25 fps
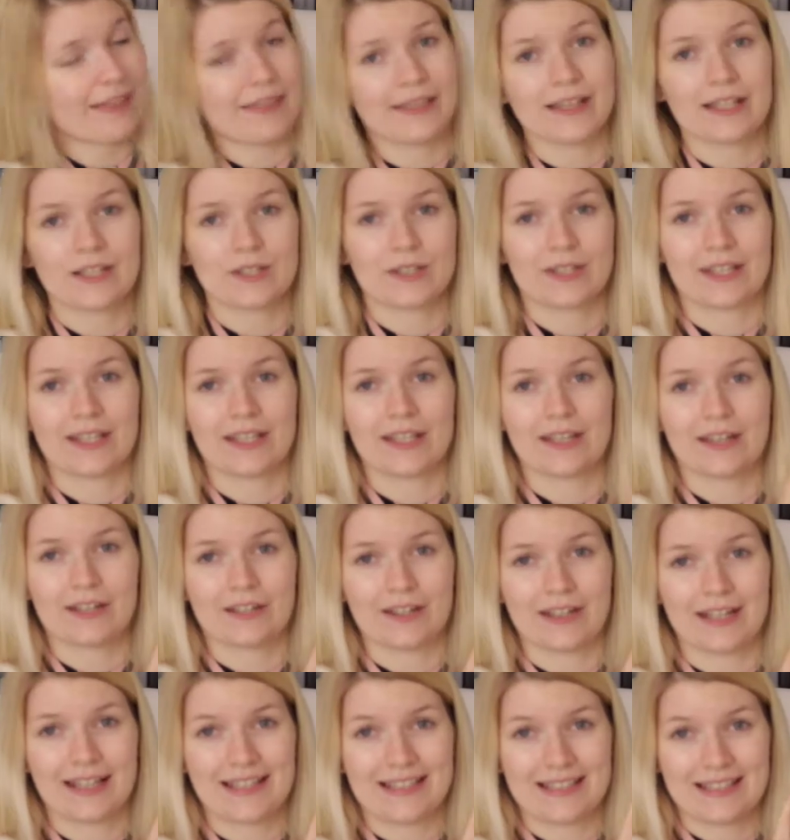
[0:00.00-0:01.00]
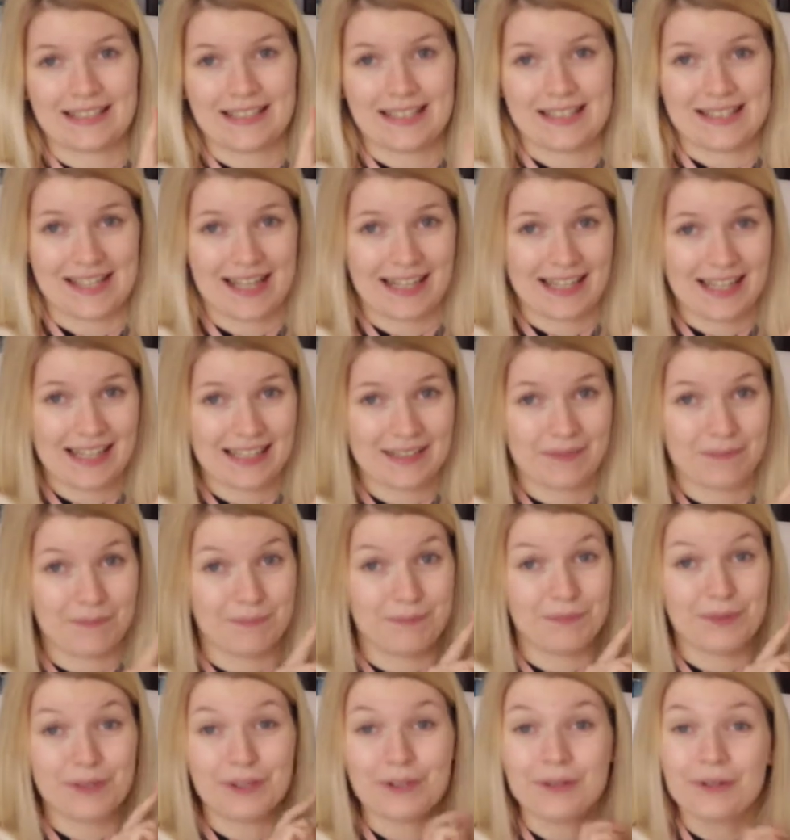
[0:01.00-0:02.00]
This here is an Italian
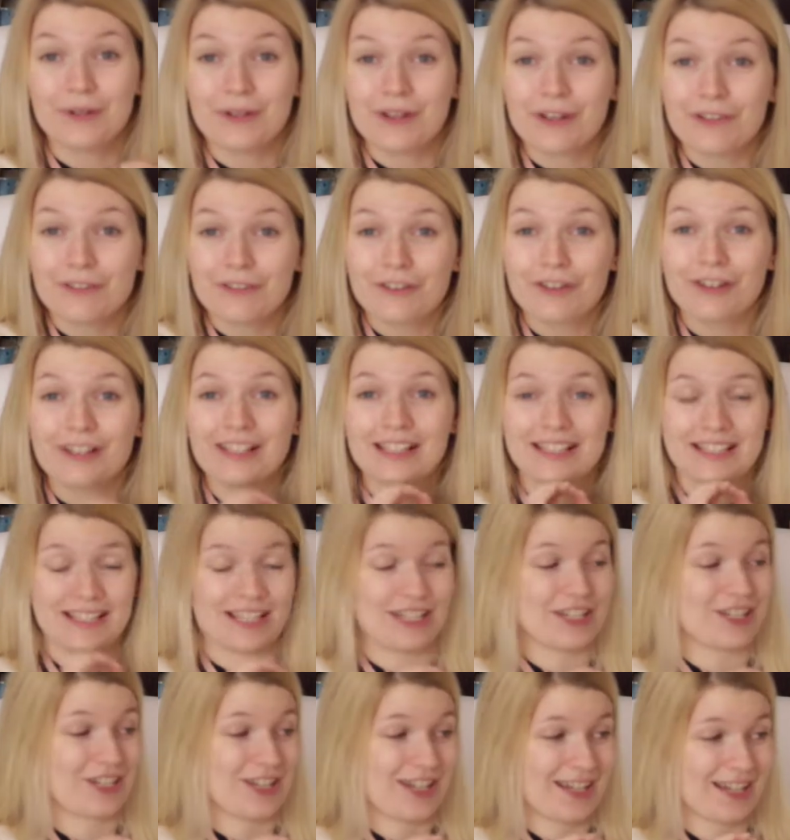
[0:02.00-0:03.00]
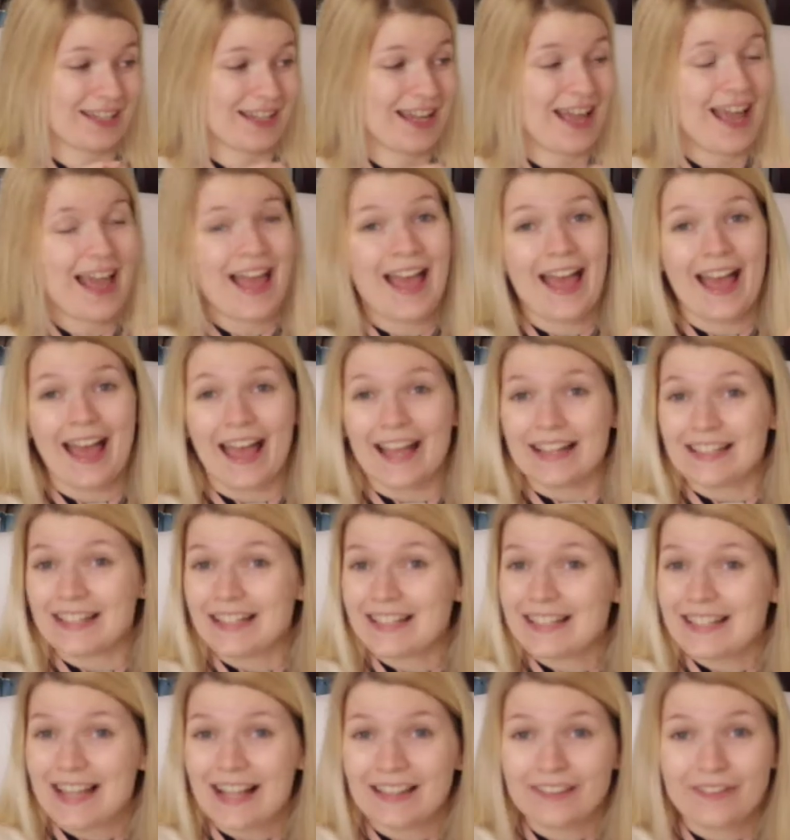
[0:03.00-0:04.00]
beautiful edition, and
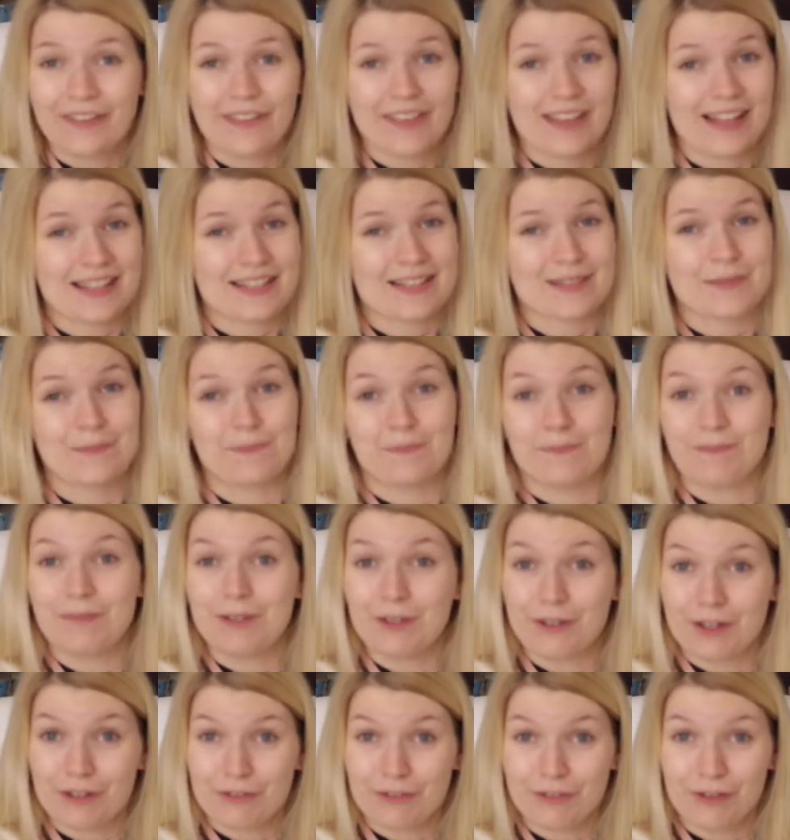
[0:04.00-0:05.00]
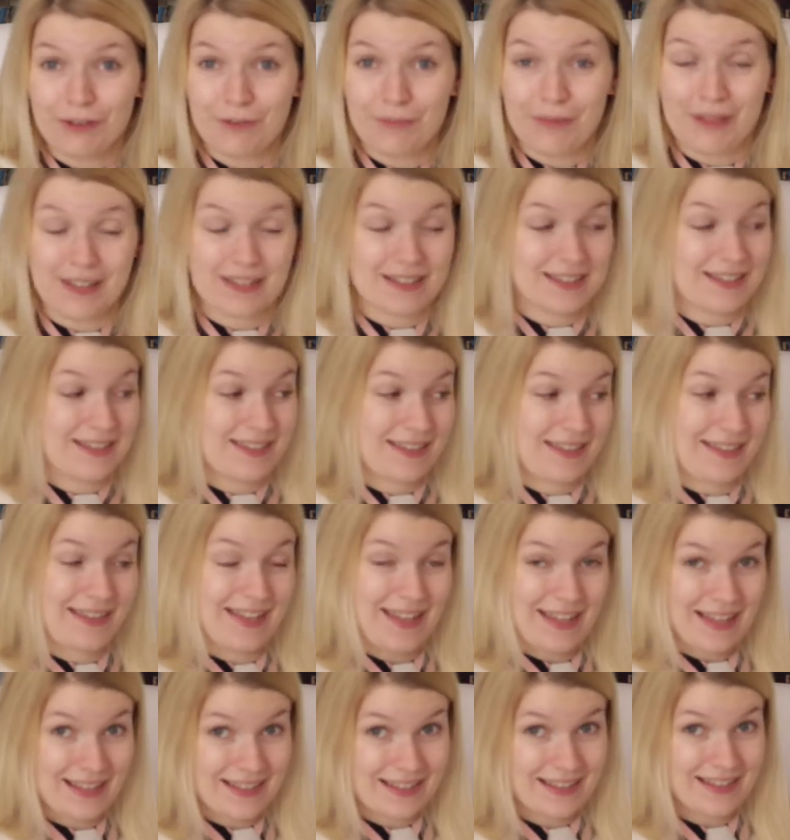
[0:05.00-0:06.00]
I tell you that's beautiful because
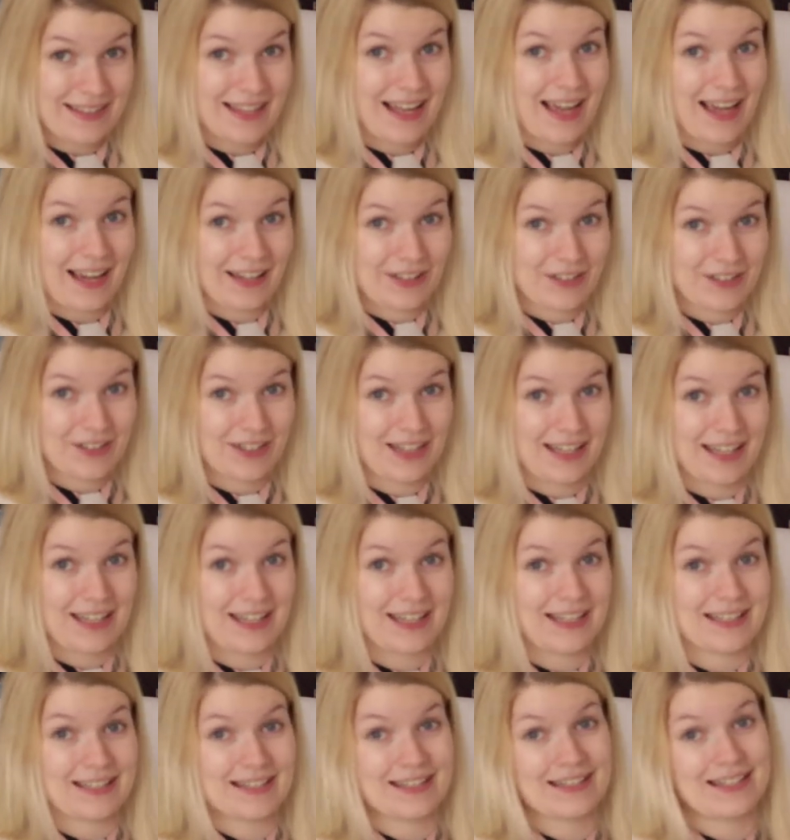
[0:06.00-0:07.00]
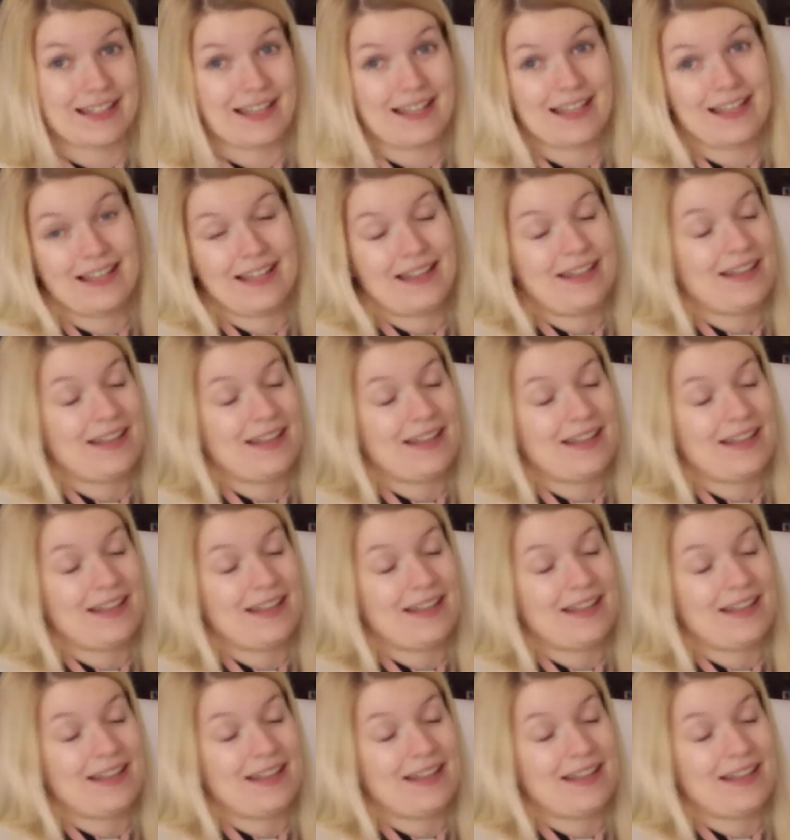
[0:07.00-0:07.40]
this actually is the